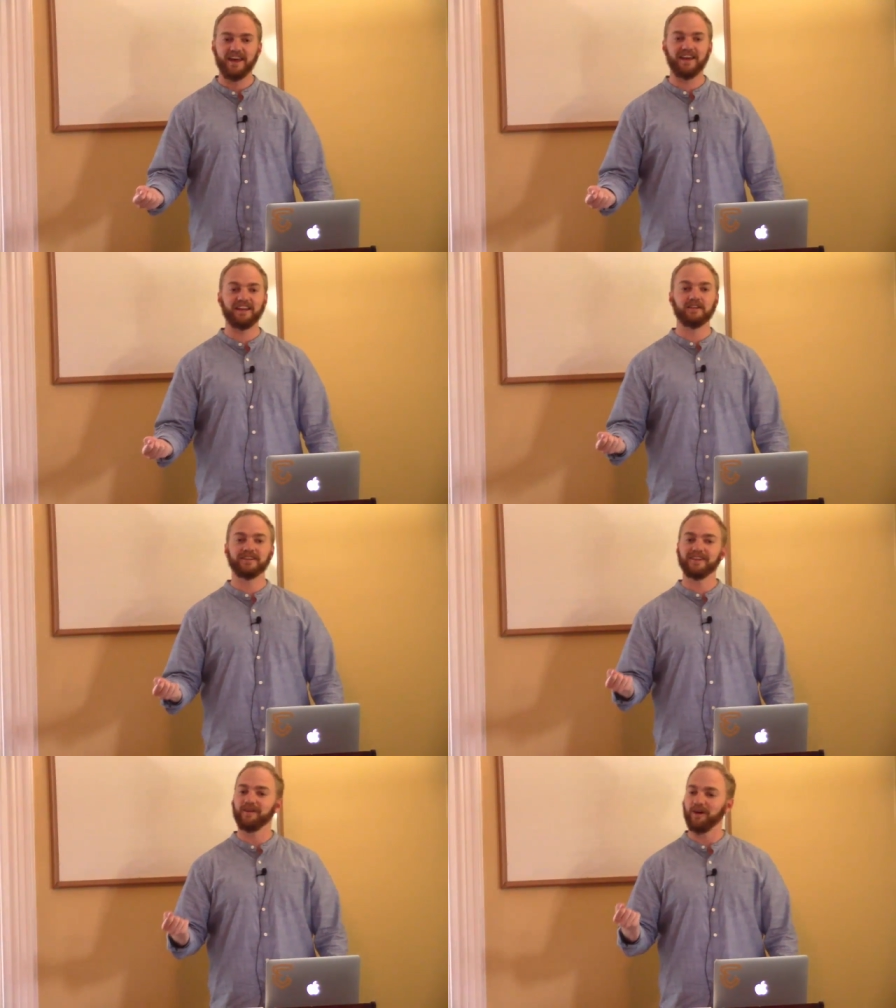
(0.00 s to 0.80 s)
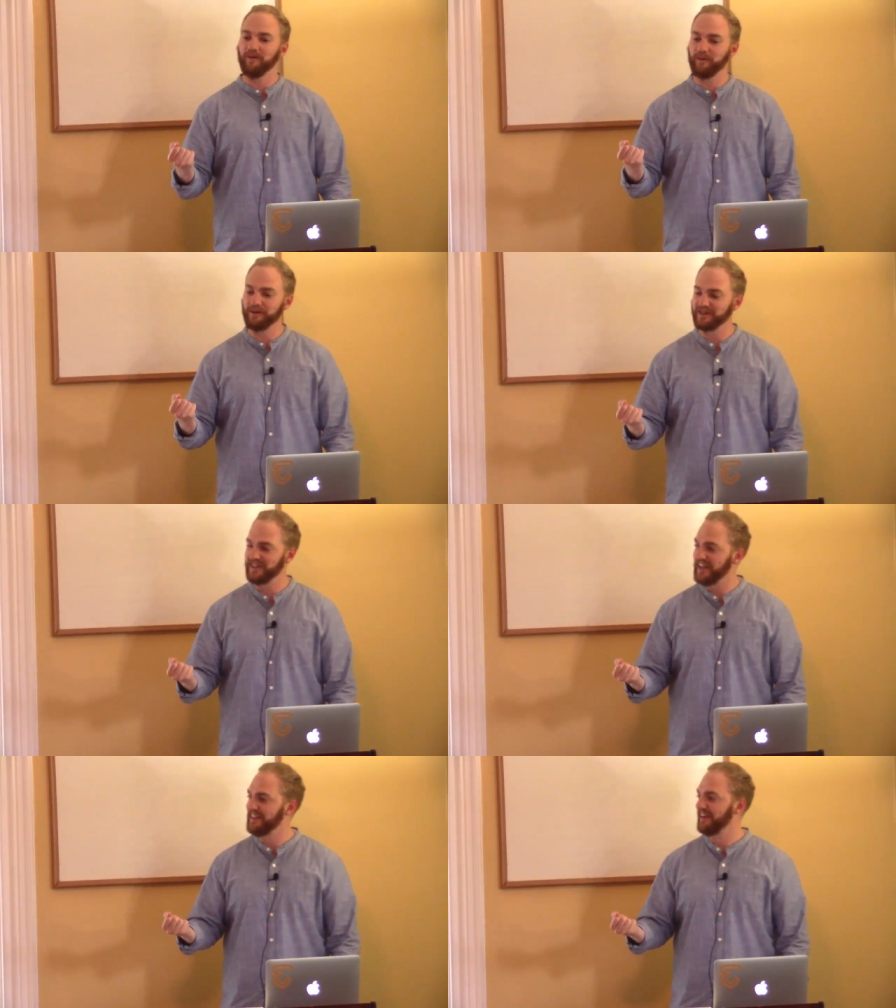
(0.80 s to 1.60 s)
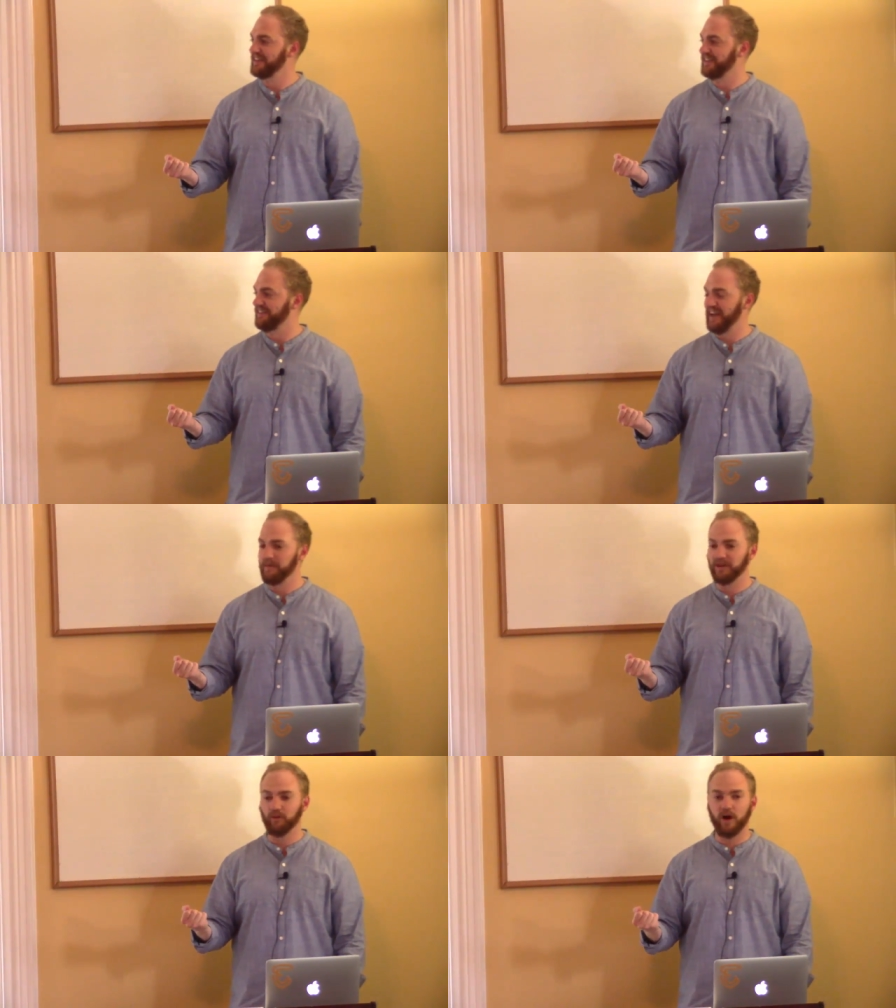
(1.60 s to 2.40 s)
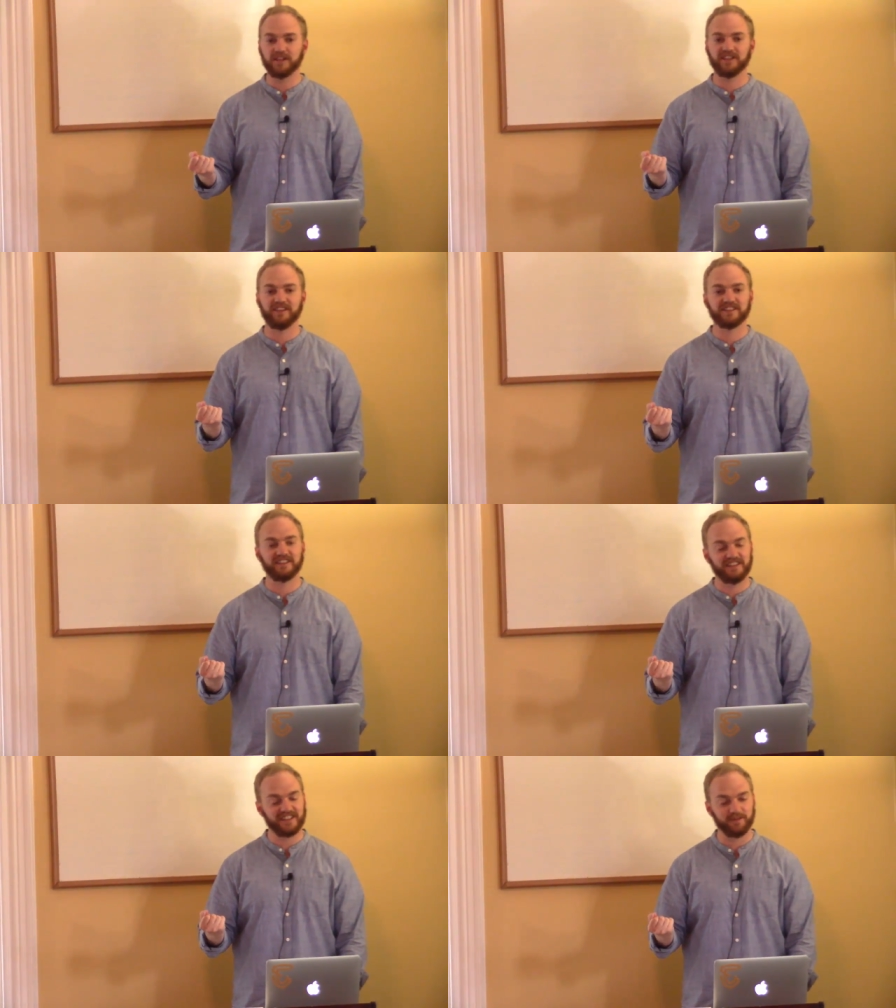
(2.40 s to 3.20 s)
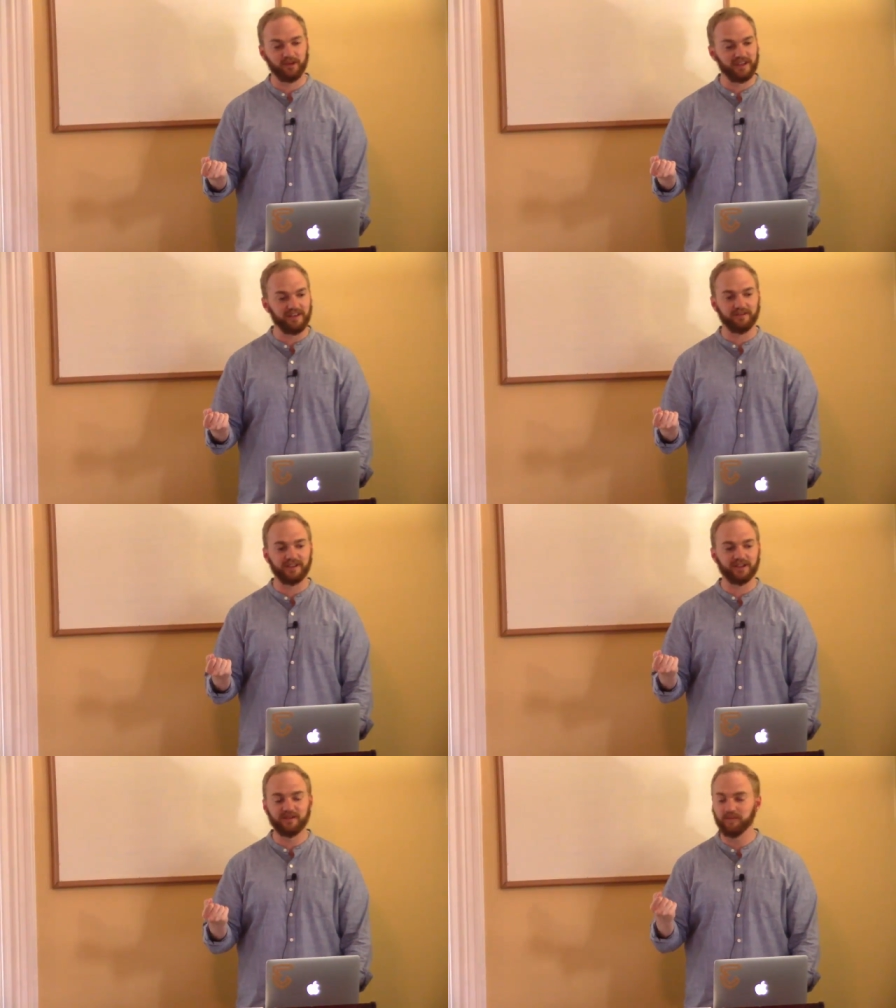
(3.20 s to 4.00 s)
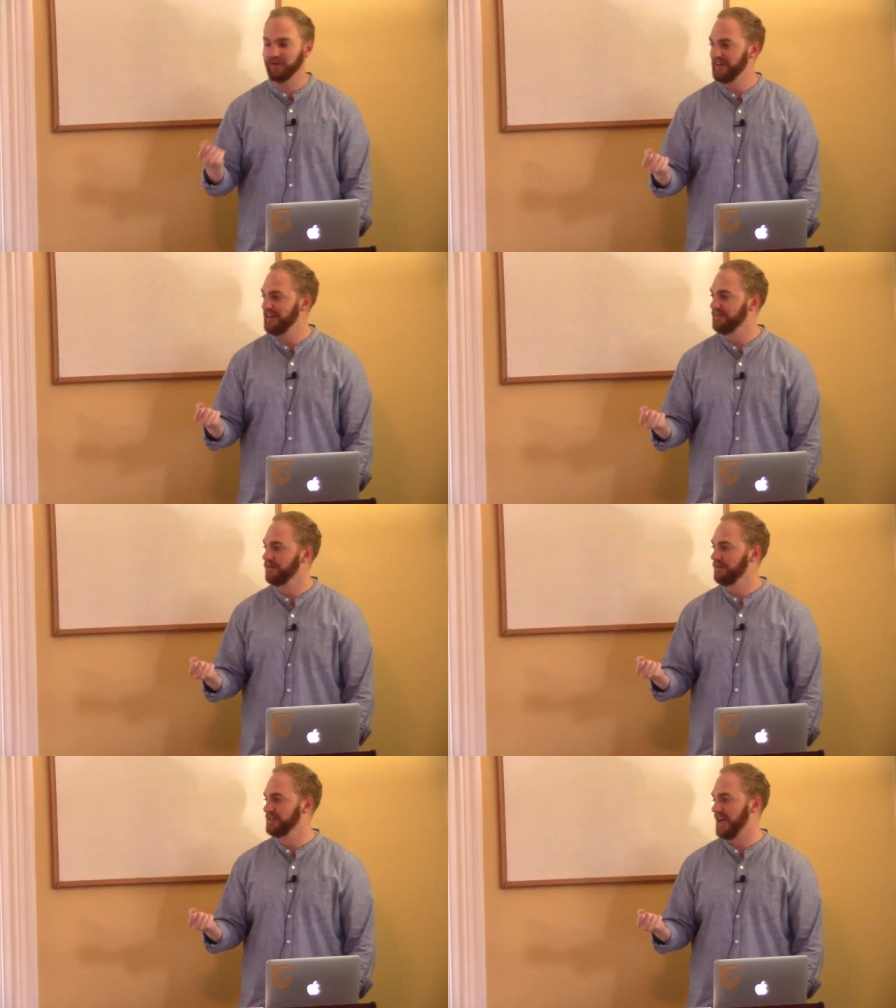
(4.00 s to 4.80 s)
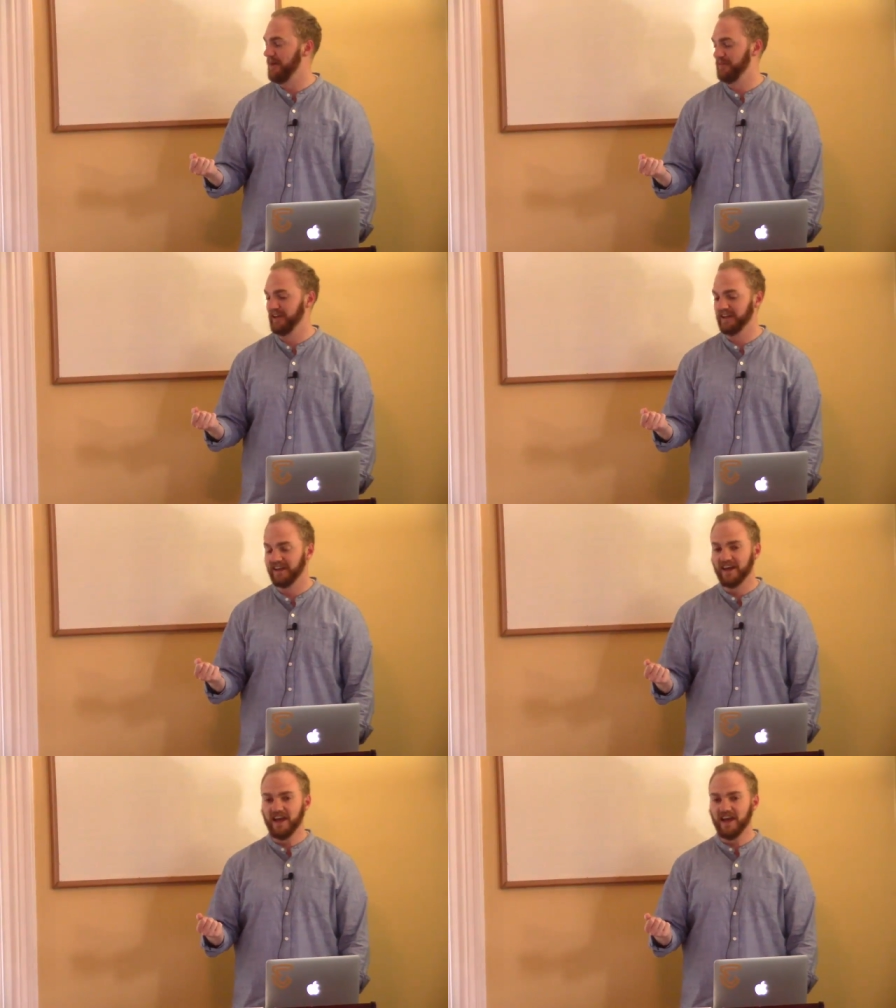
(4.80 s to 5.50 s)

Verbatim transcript: And we were sitting there as a family watching this in disbelief. We couldn't believe what was happening.